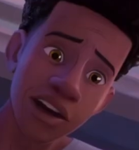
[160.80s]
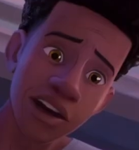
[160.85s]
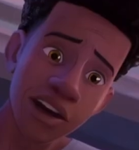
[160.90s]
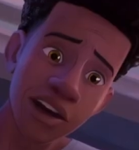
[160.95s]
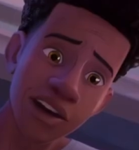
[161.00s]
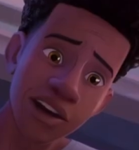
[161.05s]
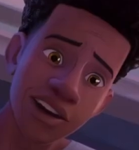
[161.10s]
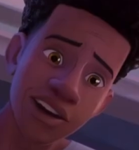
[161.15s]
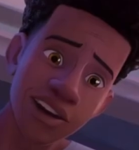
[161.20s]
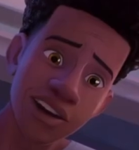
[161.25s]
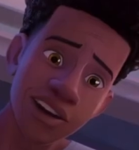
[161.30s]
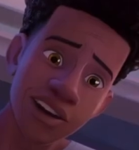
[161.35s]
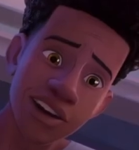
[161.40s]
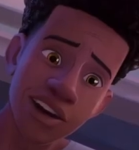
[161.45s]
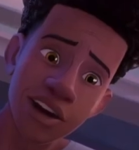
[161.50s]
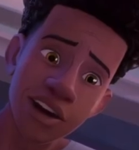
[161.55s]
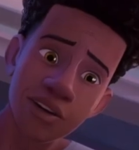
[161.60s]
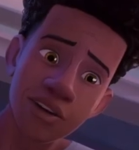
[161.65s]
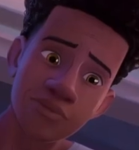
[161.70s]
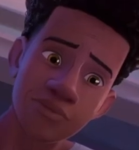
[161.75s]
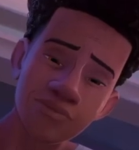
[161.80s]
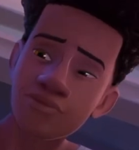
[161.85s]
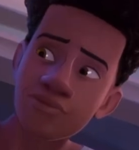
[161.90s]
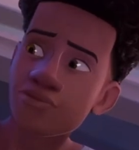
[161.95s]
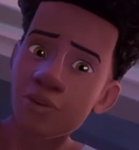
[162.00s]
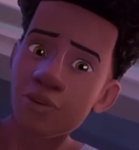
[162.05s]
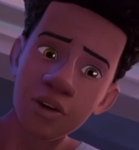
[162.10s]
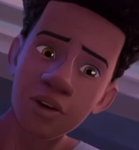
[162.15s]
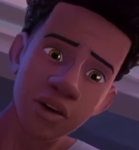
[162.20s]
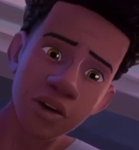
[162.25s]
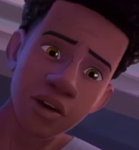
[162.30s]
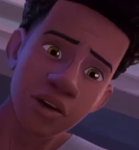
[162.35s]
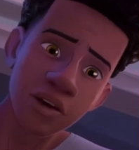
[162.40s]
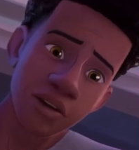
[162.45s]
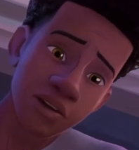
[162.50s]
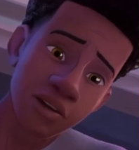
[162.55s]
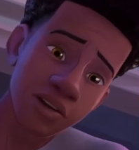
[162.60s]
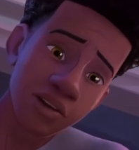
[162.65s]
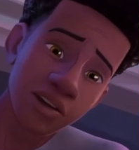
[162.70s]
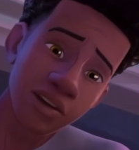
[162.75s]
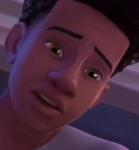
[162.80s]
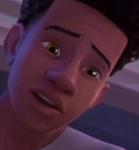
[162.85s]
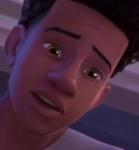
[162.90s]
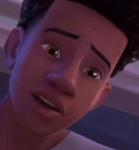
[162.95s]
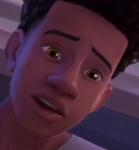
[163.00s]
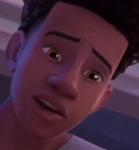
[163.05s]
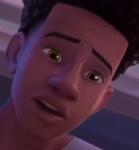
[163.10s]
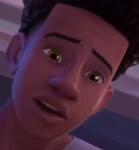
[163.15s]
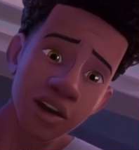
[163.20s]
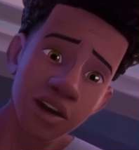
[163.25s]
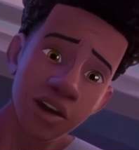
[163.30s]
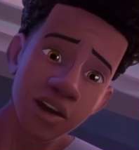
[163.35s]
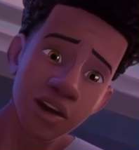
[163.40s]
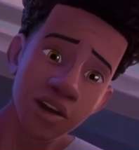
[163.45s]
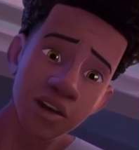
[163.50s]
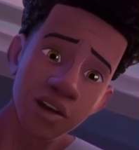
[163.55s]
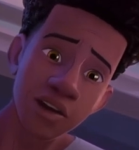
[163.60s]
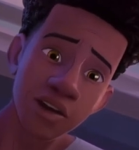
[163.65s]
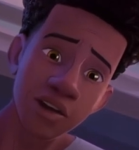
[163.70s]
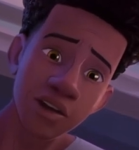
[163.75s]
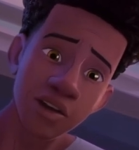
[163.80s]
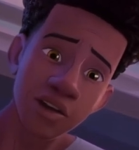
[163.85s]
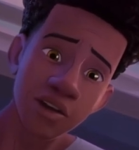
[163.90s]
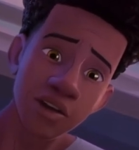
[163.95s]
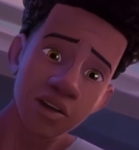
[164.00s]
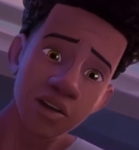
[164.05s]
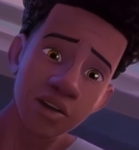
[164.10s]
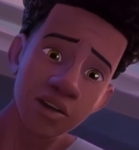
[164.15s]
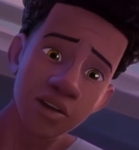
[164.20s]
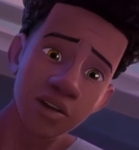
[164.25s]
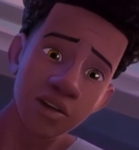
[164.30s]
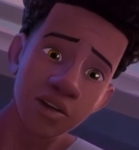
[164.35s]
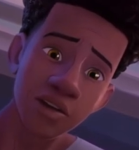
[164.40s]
No one is speaking in this clip.